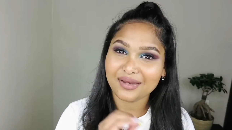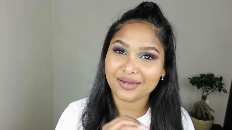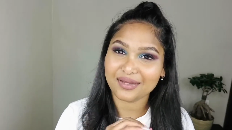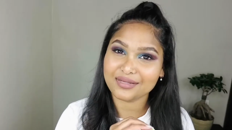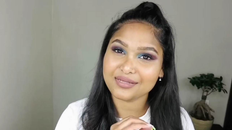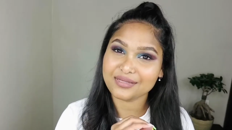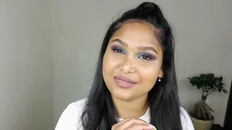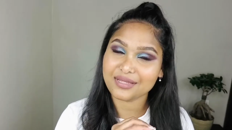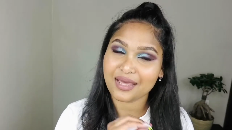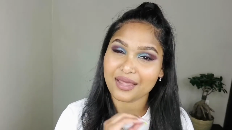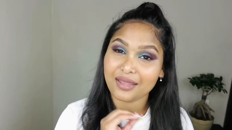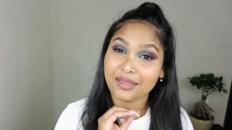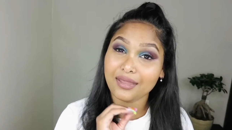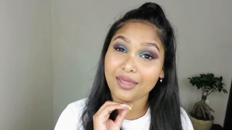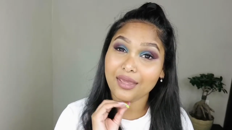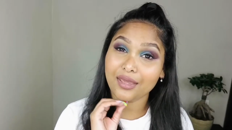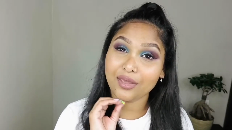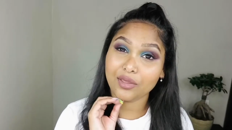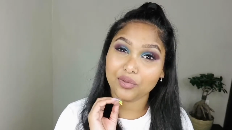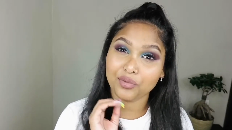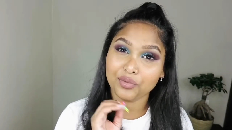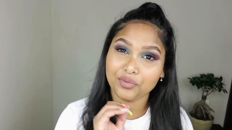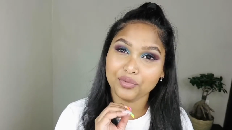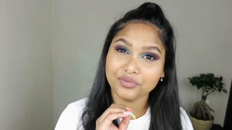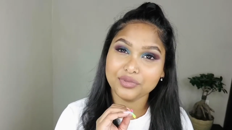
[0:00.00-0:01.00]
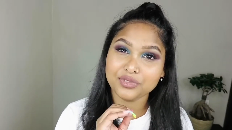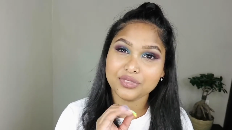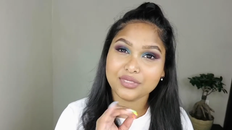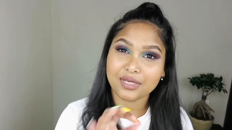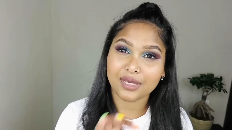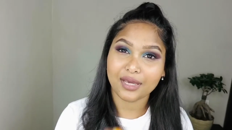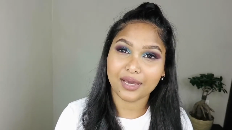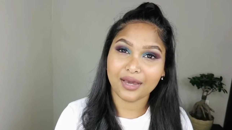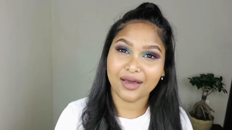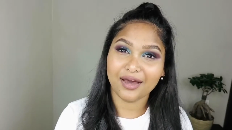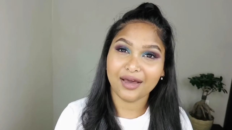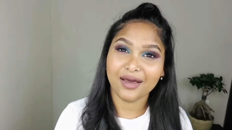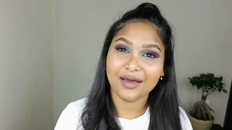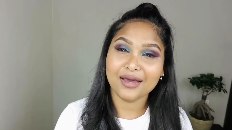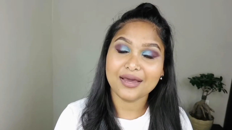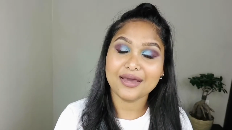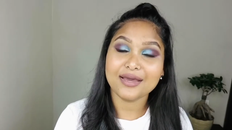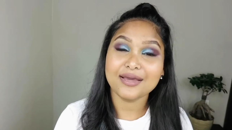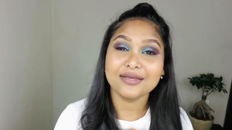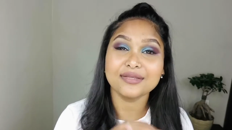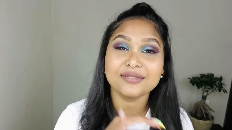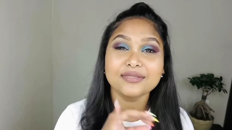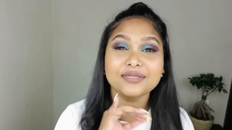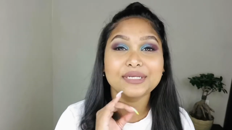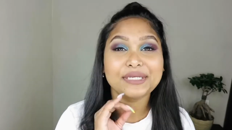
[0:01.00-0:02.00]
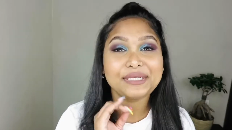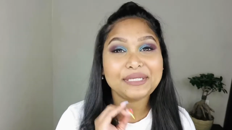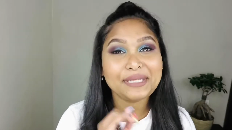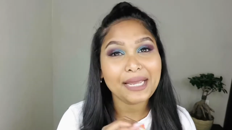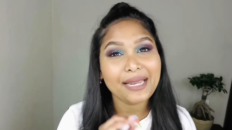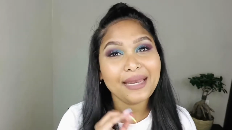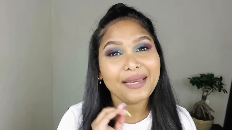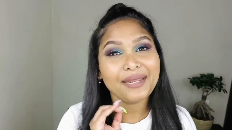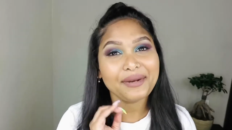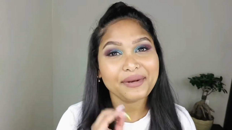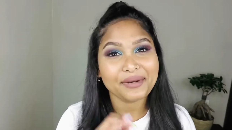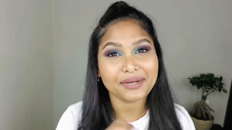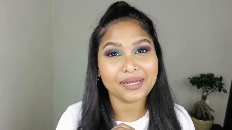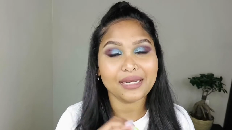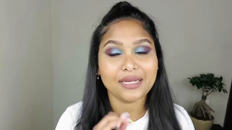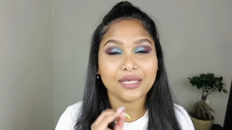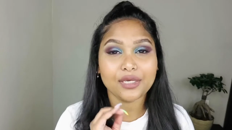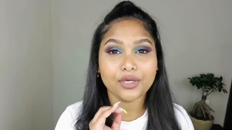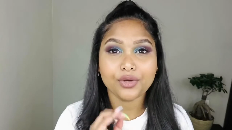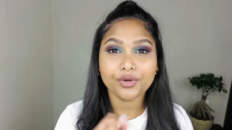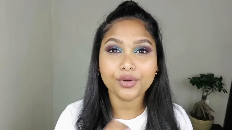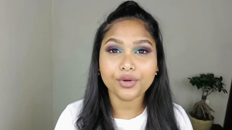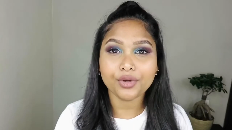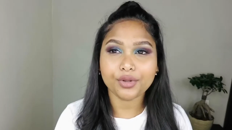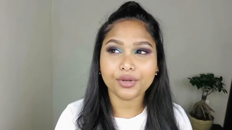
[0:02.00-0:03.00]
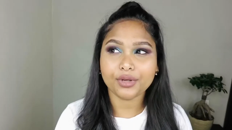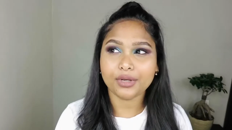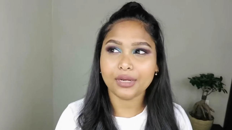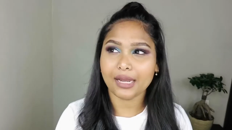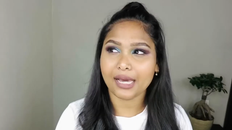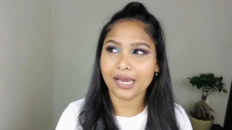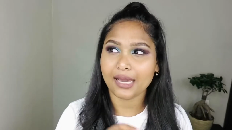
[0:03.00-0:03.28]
list that they use here is really, really good.